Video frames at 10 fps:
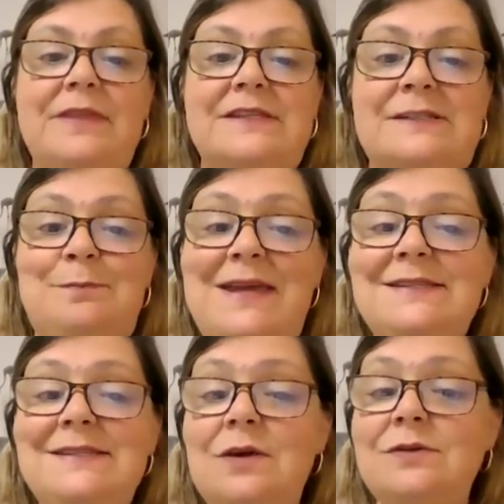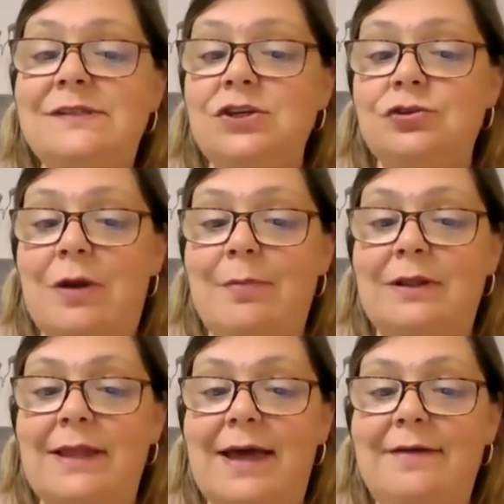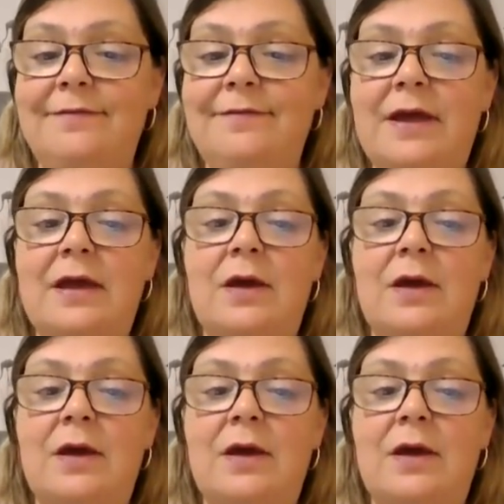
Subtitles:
The space notes in treble clef